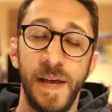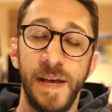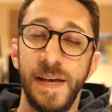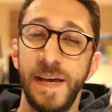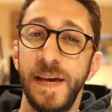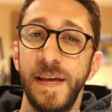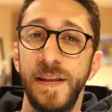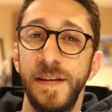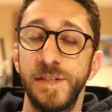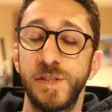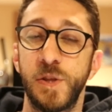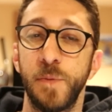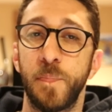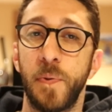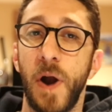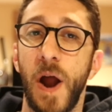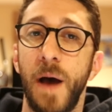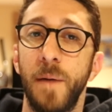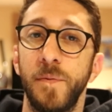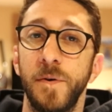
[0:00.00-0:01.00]
It is the
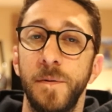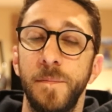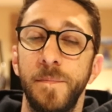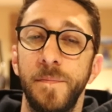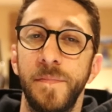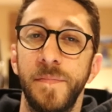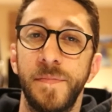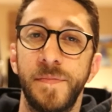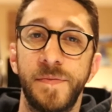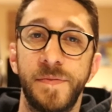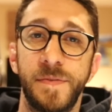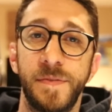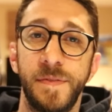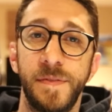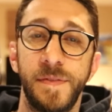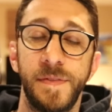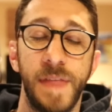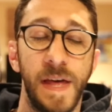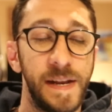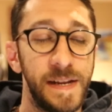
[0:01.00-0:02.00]
problem
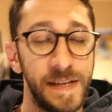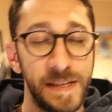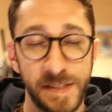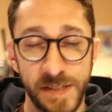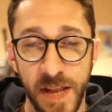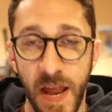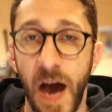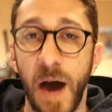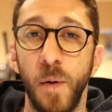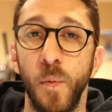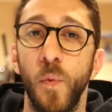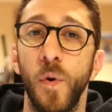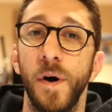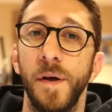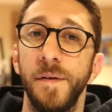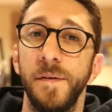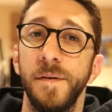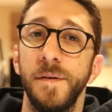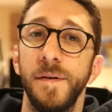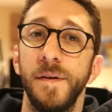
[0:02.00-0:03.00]
that is not
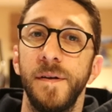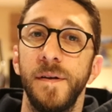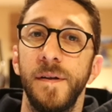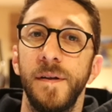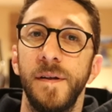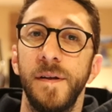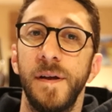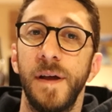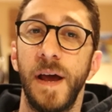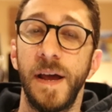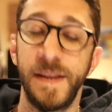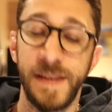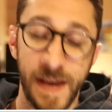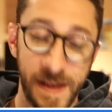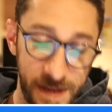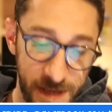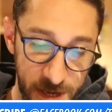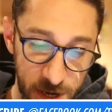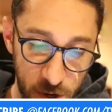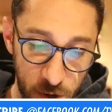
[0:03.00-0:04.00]
one. And
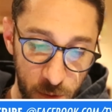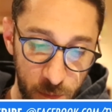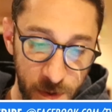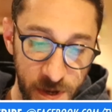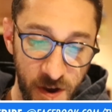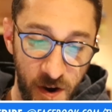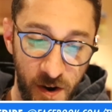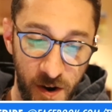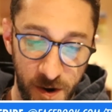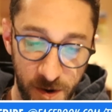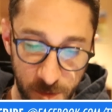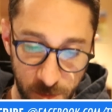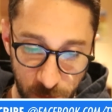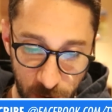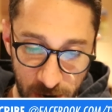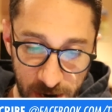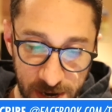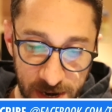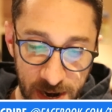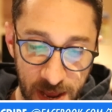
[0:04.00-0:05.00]
yet here we are
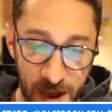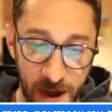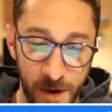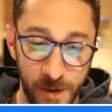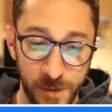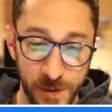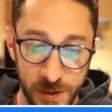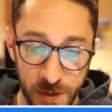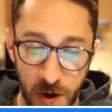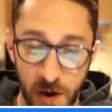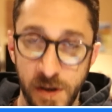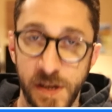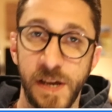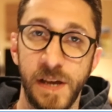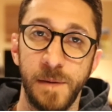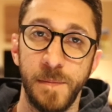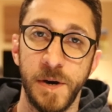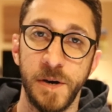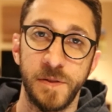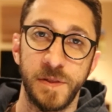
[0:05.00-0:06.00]
right now
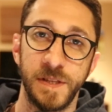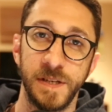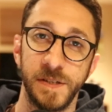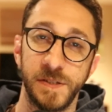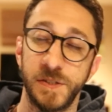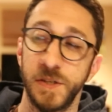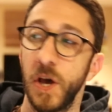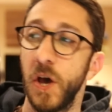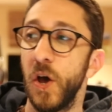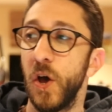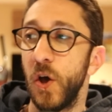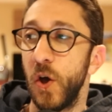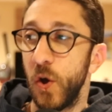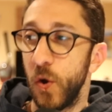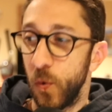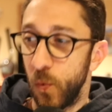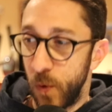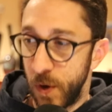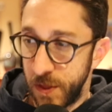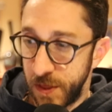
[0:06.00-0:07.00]
talking about this
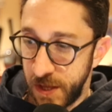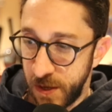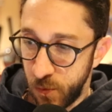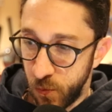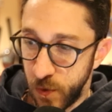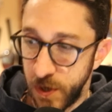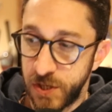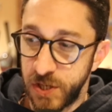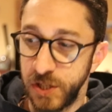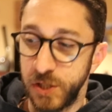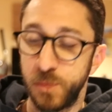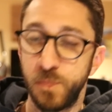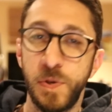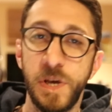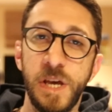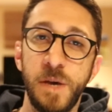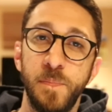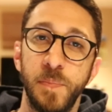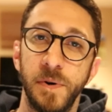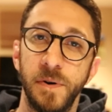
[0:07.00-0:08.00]
when the richest
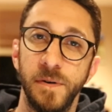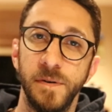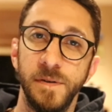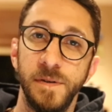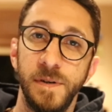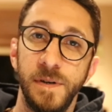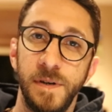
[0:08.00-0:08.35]
people